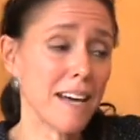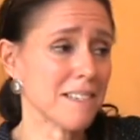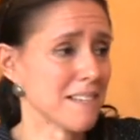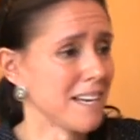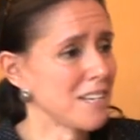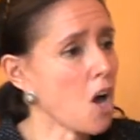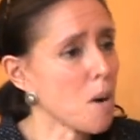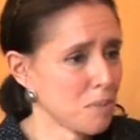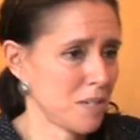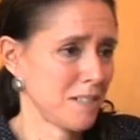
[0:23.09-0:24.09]
Yes, and
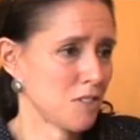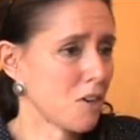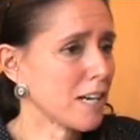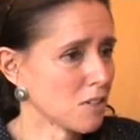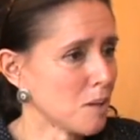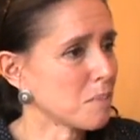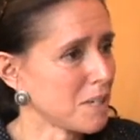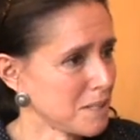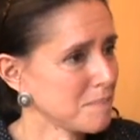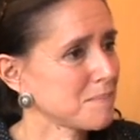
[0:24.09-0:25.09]
opera, direct opera.